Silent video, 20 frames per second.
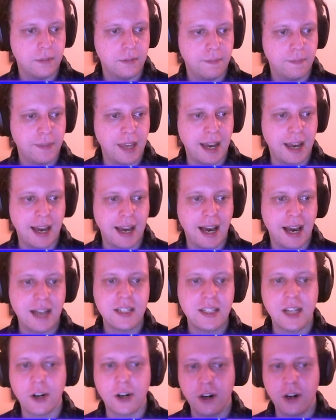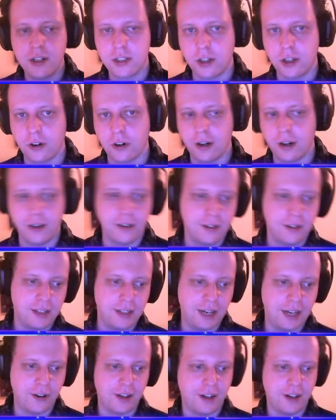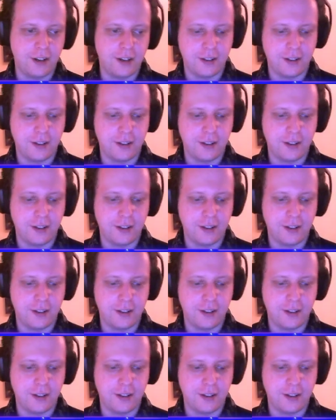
Yeah, Astaro Sorrow. There we go.